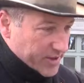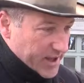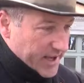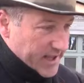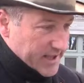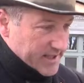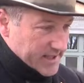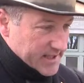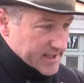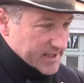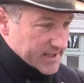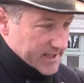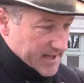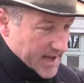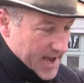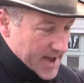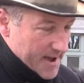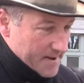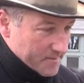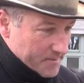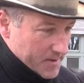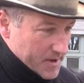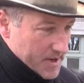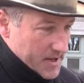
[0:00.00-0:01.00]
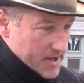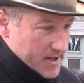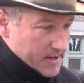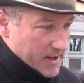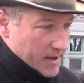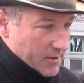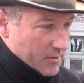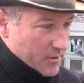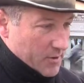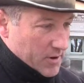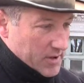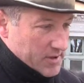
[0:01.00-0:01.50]
whole thing is a scam.
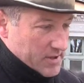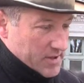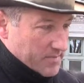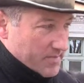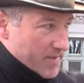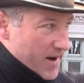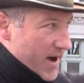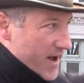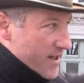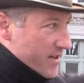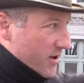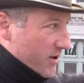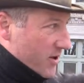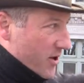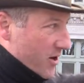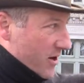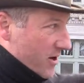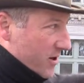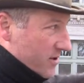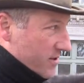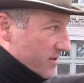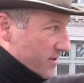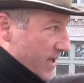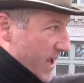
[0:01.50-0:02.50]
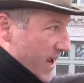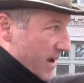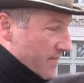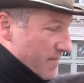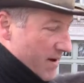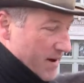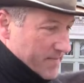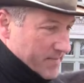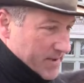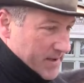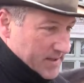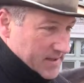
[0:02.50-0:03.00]
They want us to buy the cars, take
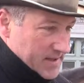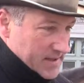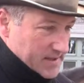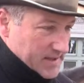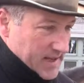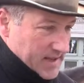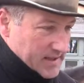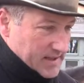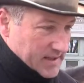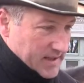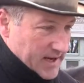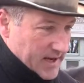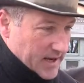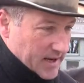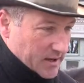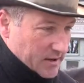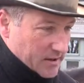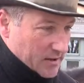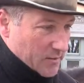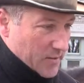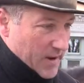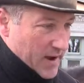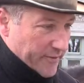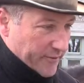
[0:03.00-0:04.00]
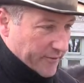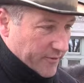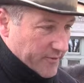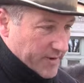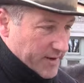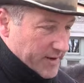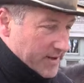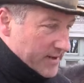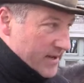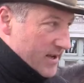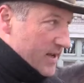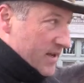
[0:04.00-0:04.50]
my business that's legal away from
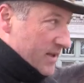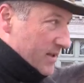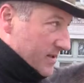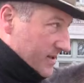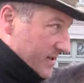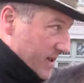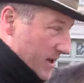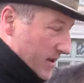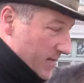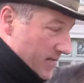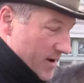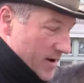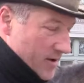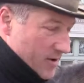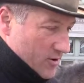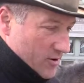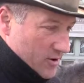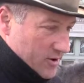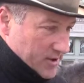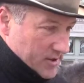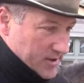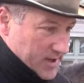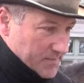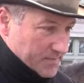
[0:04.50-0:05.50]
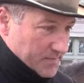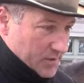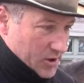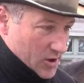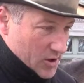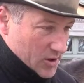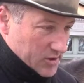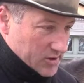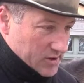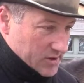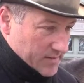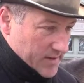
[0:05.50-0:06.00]
me, steal my horse that
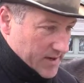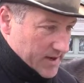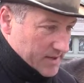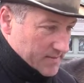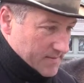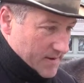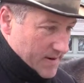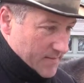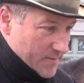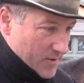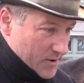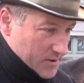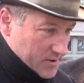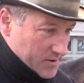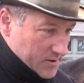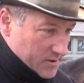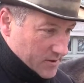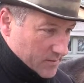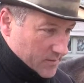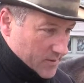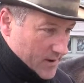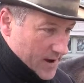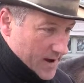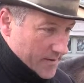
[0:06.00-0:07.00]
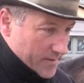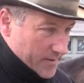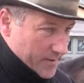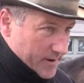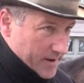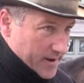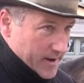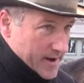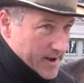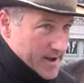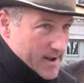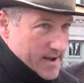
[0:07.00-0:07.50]
belongs to me as my personal
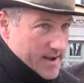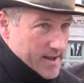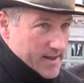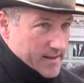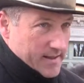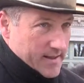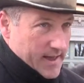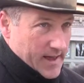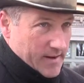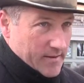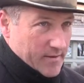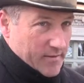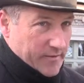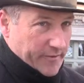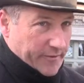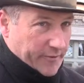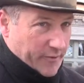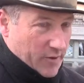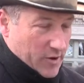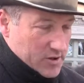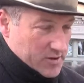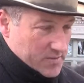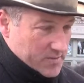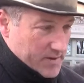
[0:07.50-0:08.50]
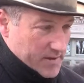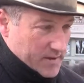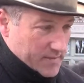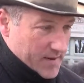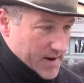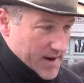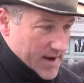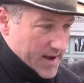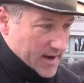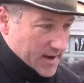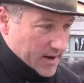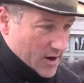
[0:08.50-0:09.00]
property, then force me to
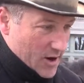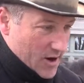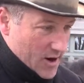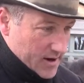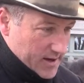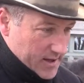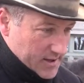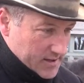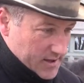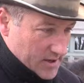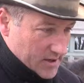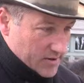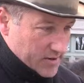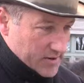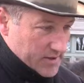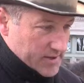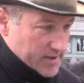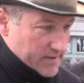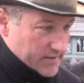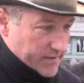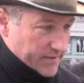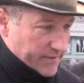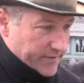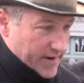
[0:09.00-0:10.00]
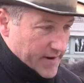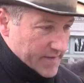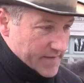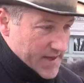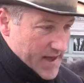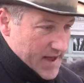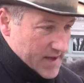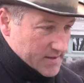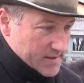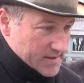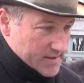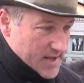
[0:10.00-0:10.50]
buy a car that's
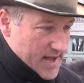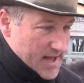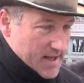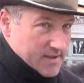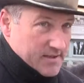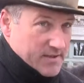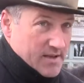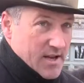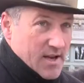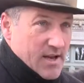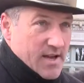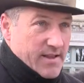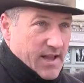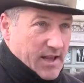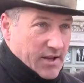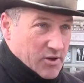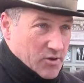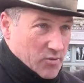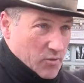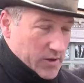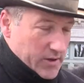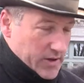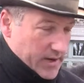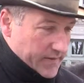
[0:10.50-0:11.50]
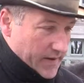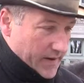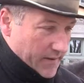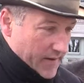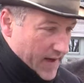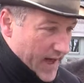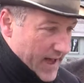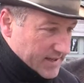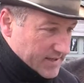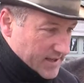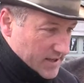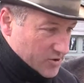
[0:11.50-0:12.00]
$175,000 that you wouldn't even have
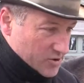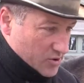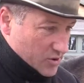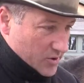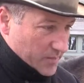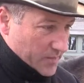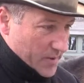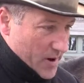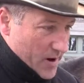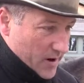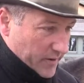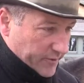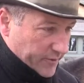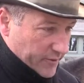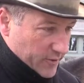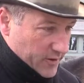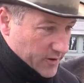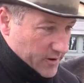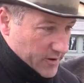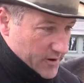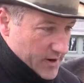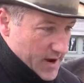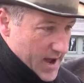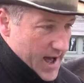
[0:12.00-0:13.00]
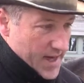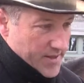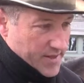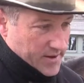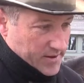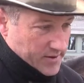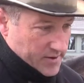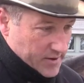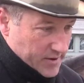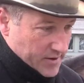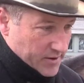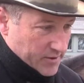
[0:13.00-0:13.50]
access to the park for. And
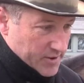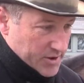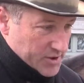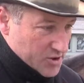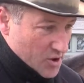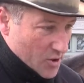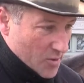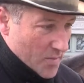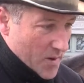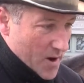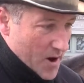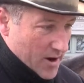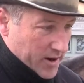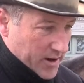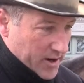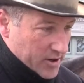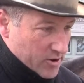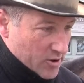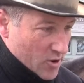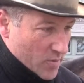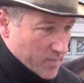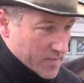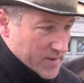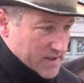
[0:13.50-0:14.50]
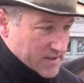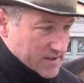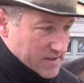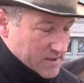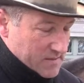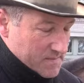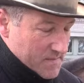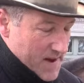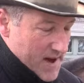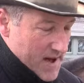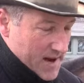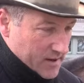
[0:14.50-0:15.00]
then there is no market, no
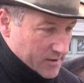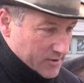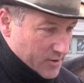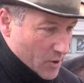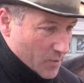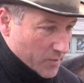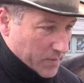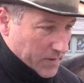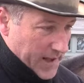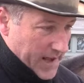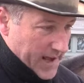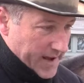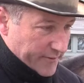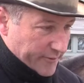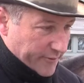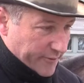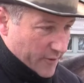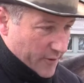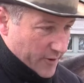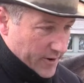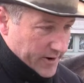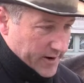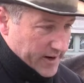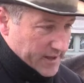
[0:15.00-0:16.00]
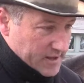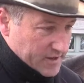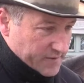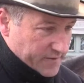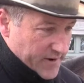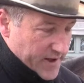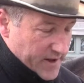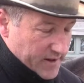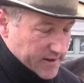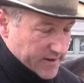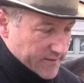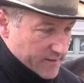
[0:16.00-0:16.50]
business model, no plan for it. It's
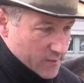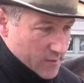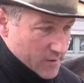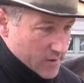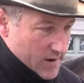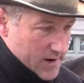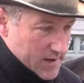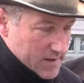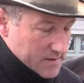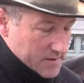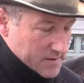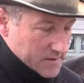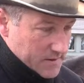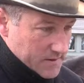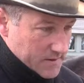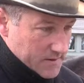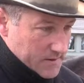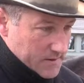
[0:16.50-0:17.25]
failed everywhere else.